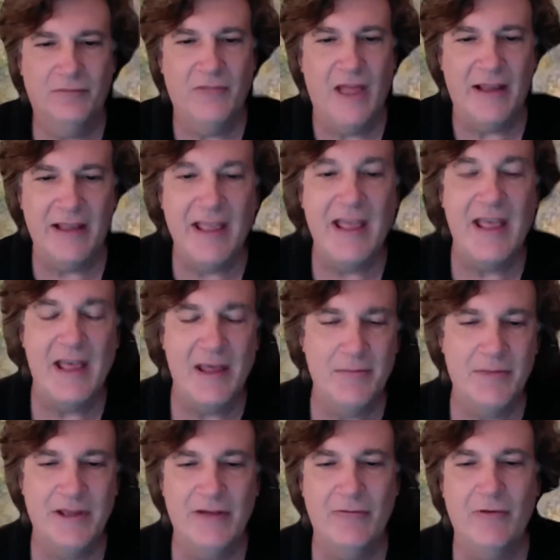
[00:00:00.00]
that can
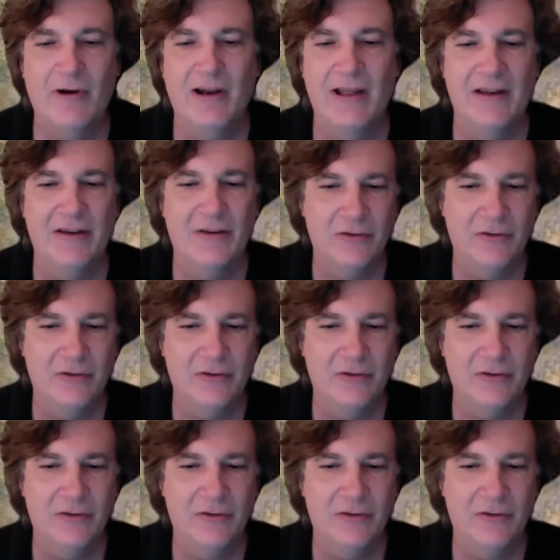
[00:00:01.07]
be related